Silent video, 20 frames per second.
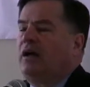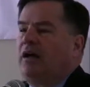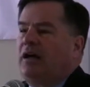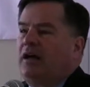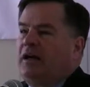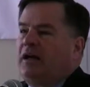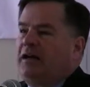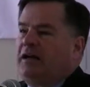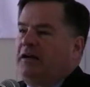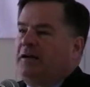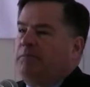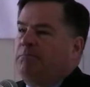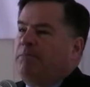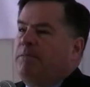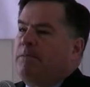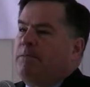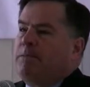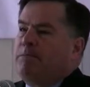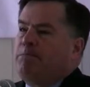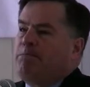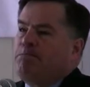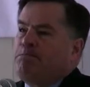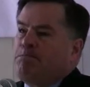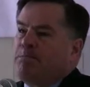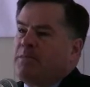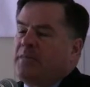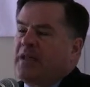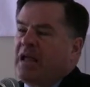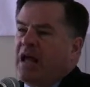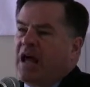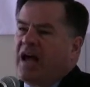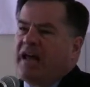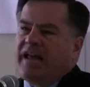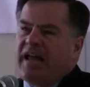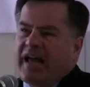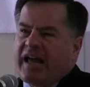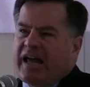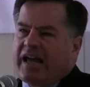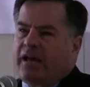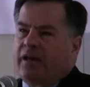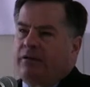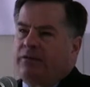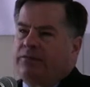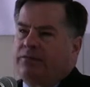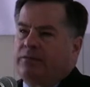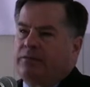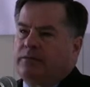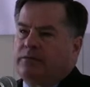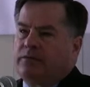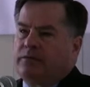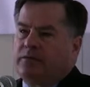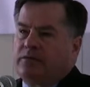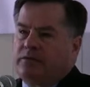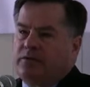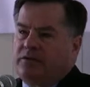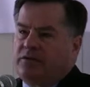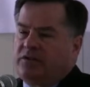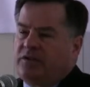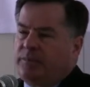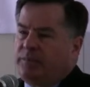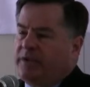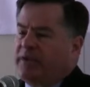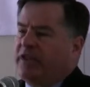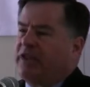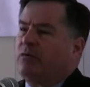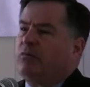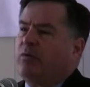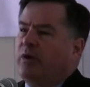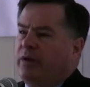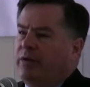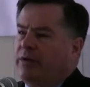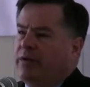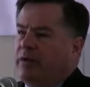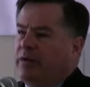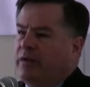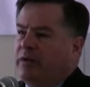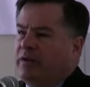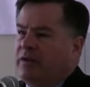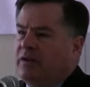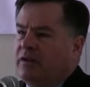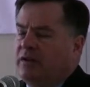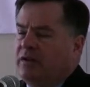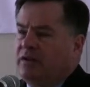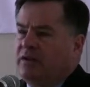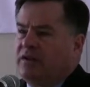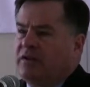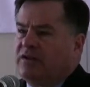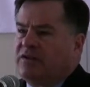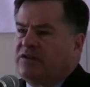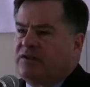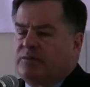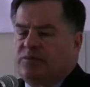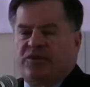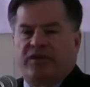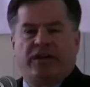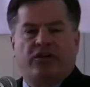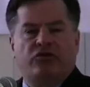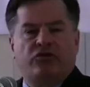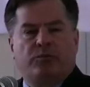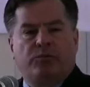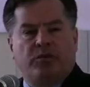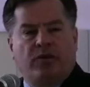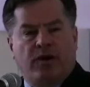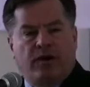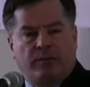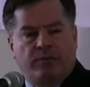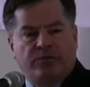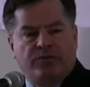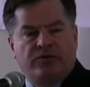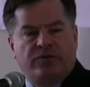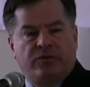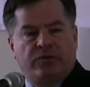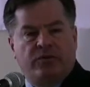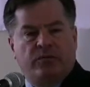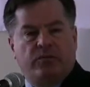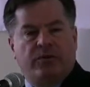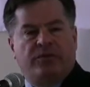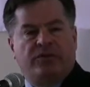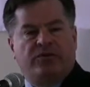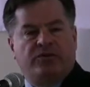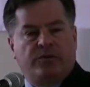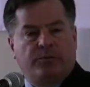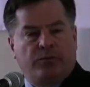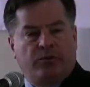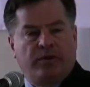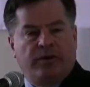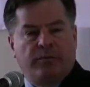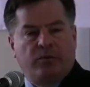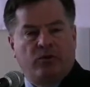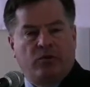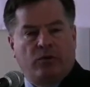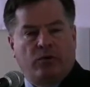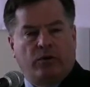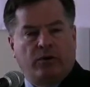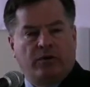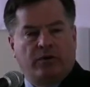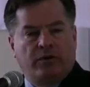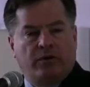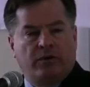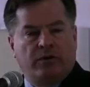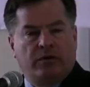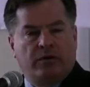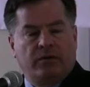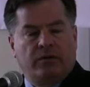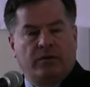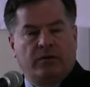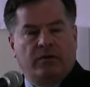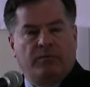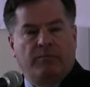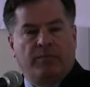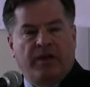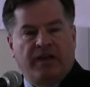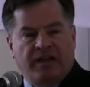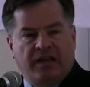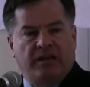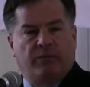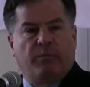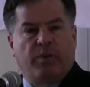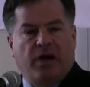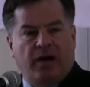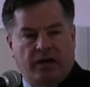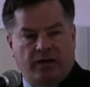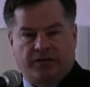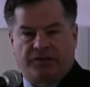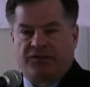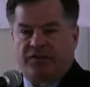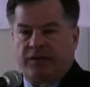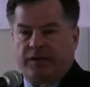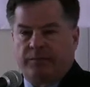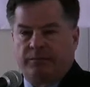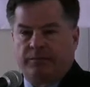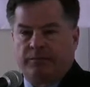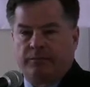I have, to begin with, substantial problems with the Supreme Court making policy.